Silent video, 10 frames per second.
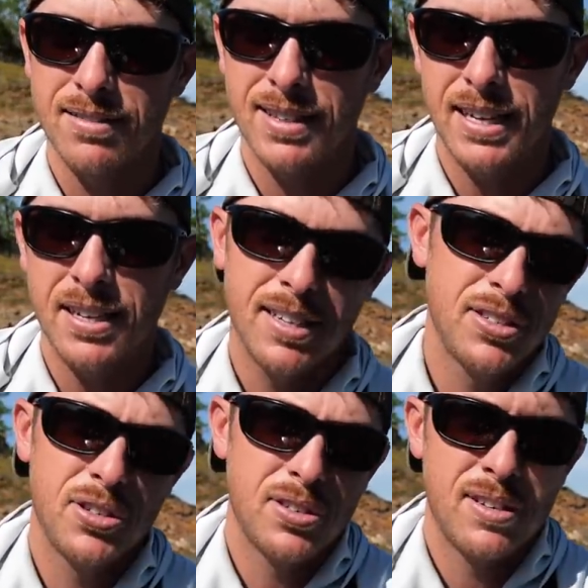They,
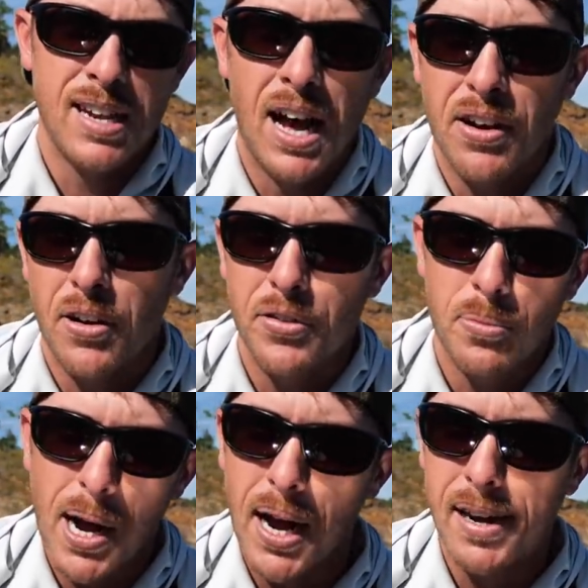it's just not on their
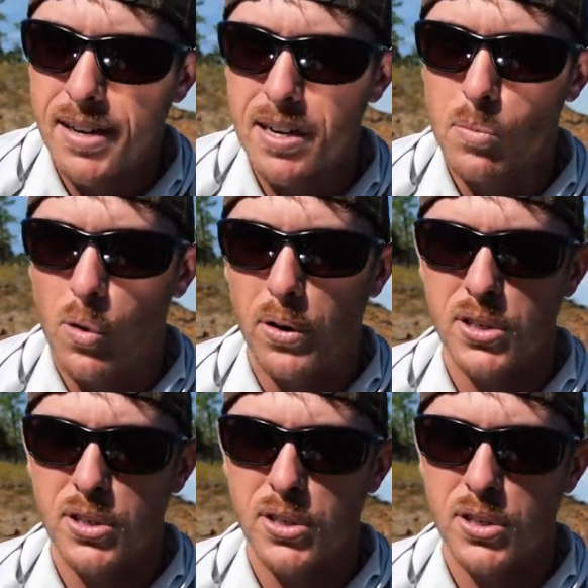mind anymore.